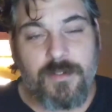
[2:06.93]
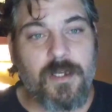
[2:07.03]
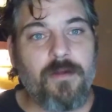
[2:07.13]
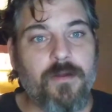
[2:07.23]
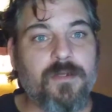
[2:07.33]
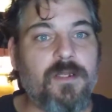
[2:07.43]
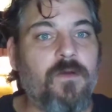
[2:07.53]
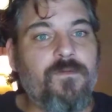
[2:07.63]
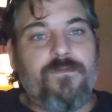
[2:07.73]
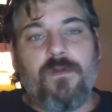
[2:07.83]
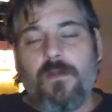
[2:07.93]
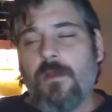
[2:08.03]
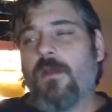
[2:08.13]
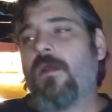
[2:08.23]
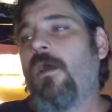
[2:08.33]
sell yourself.
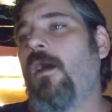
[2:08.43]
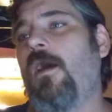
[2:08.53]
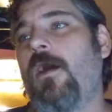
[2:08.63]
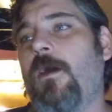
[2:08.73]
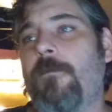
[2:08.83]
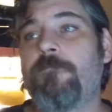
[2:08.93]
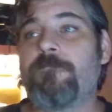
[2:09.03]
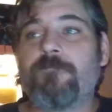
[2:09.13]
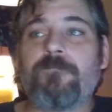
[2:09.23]
Um,